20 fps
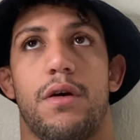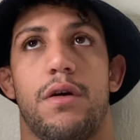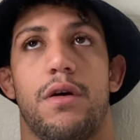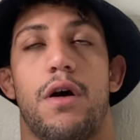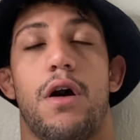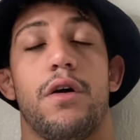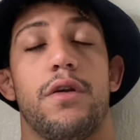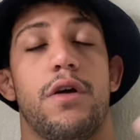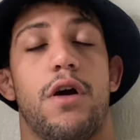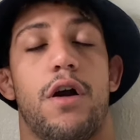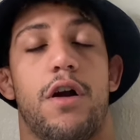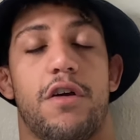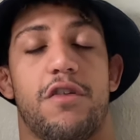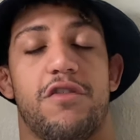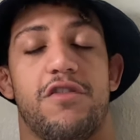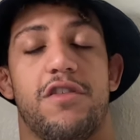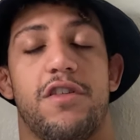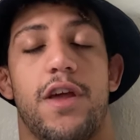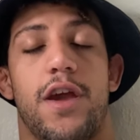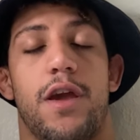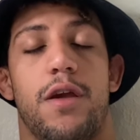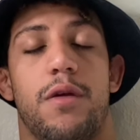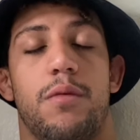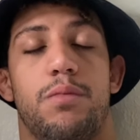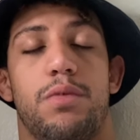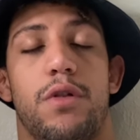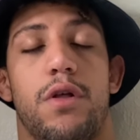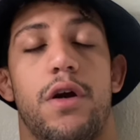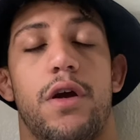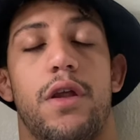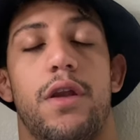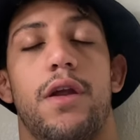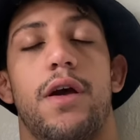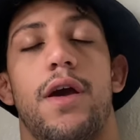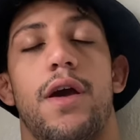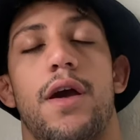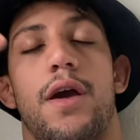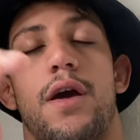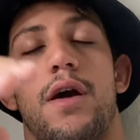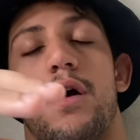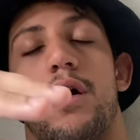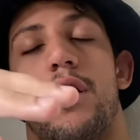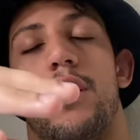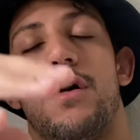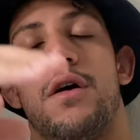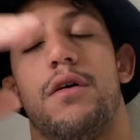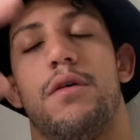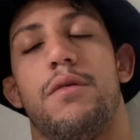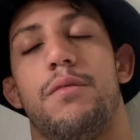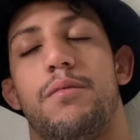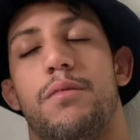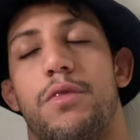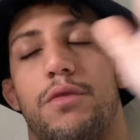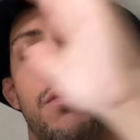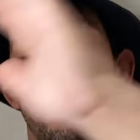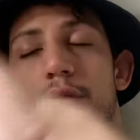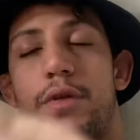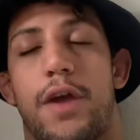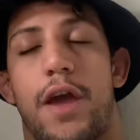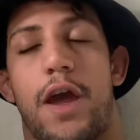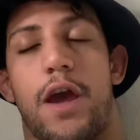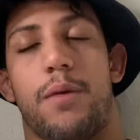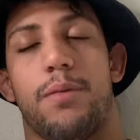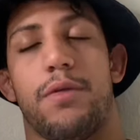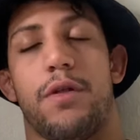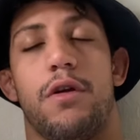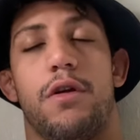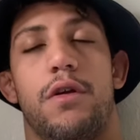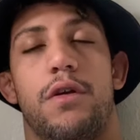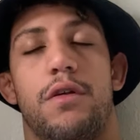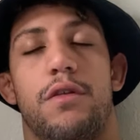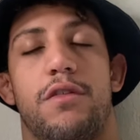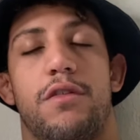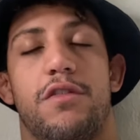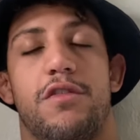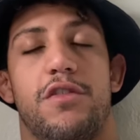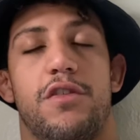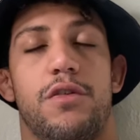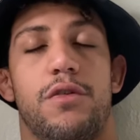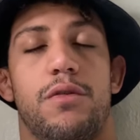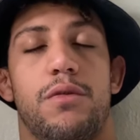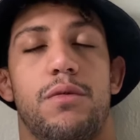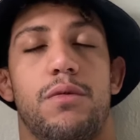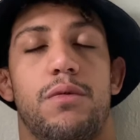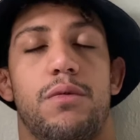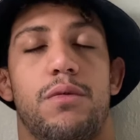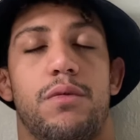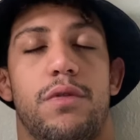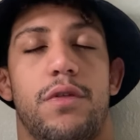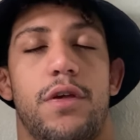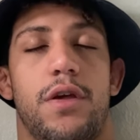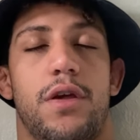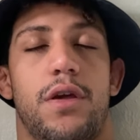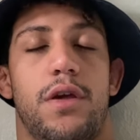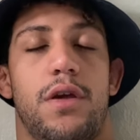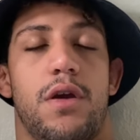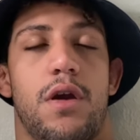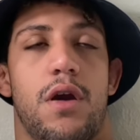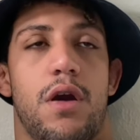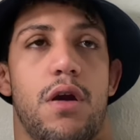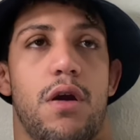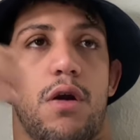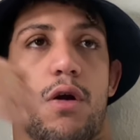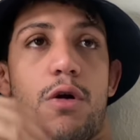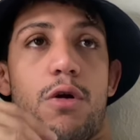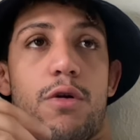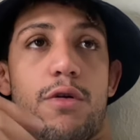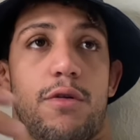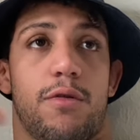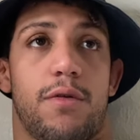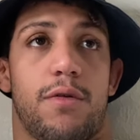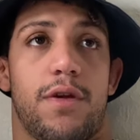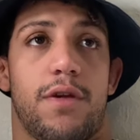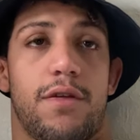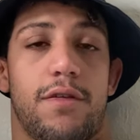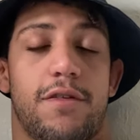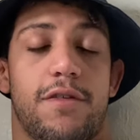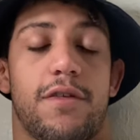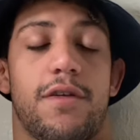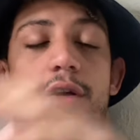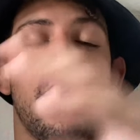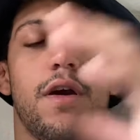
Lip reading: unoxygenated blood through the capillaries to the arteries,